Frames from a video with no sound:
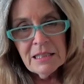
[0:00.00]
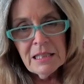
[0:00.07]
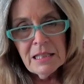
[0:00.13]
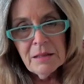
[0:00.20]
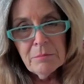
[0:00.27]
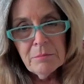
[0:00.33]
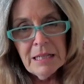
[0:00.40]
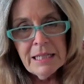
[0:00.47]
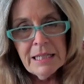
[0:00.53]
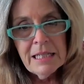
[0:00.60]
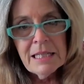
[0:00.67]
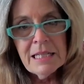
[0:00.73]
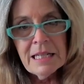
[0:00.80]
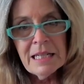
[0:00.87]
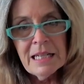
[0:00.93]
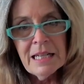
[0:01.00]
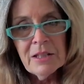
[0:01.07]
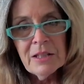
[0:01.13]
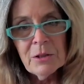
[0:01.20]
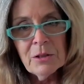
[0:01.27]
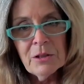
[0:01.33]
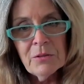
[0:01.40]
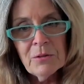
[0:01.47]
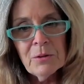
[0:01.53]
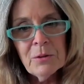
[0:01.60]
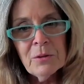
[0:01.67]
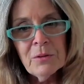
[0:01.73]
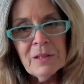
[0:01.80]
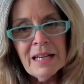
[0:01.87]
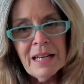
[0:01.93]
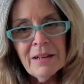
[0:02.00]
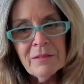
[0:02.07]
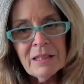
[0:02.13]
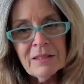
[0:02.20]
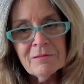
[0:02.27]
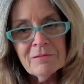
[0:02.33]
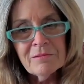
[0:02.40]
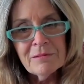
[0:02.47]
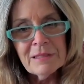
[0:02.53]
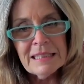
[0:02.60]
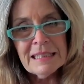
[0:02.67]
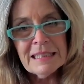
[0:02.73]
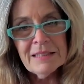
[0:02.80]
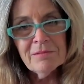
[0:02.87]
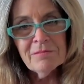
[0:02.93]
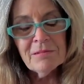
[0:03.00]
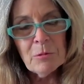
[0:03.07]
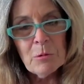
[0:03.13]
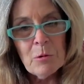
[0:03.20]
the money together if you haven't really